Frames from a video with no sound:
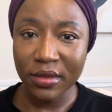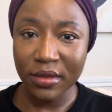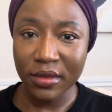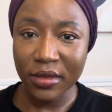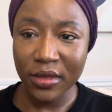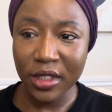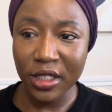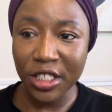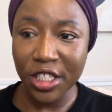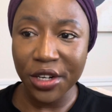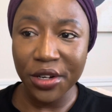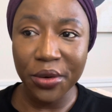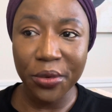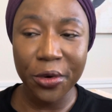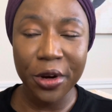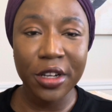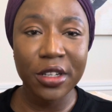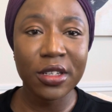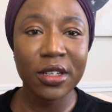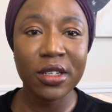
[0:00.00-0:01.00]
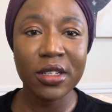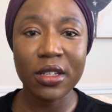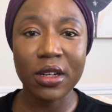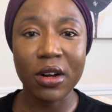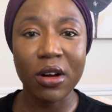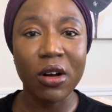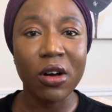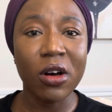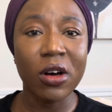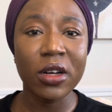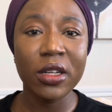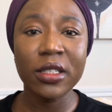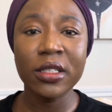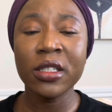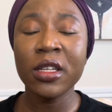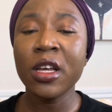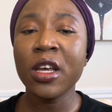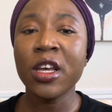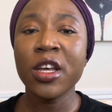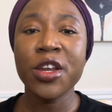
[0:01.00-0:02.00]
generators are on,
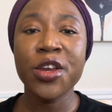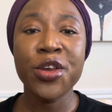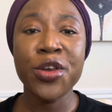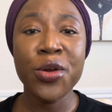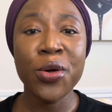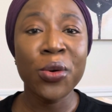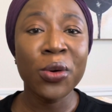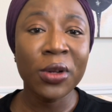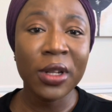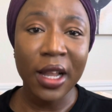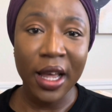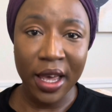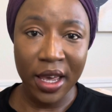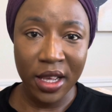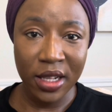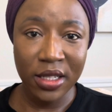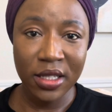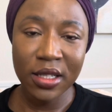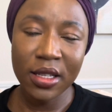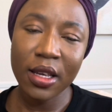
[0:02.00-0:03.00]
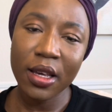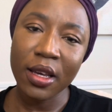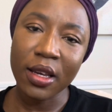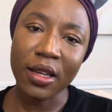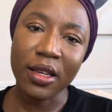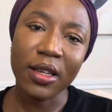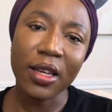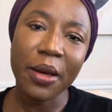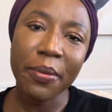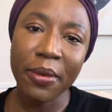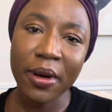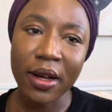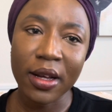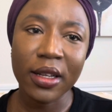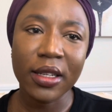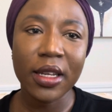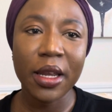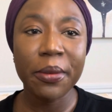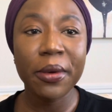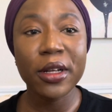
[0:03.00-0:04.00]
no lights. Hey,
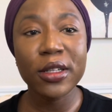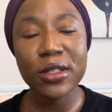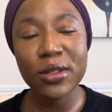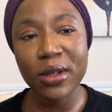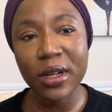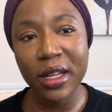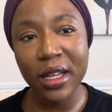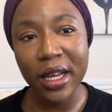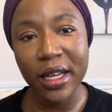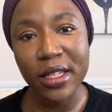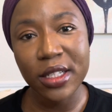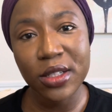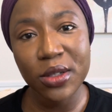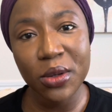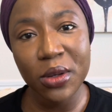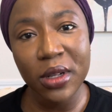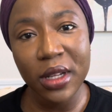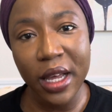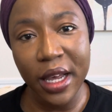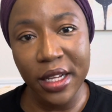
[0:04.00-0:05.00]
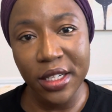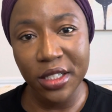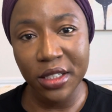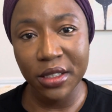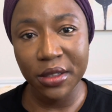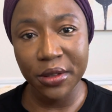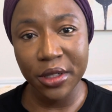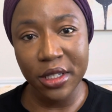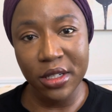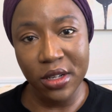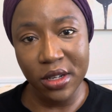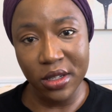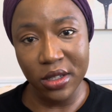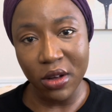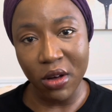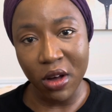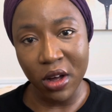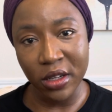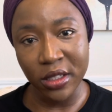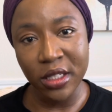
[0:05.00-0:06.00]
nepa took lights, no light, generators
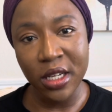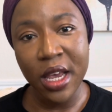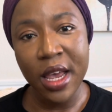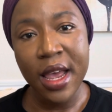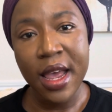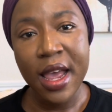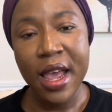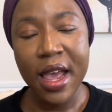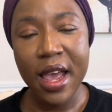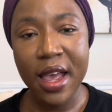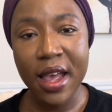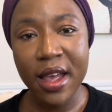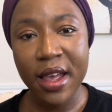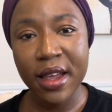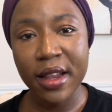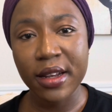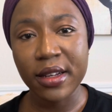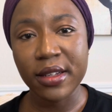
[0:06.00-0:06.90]
on. And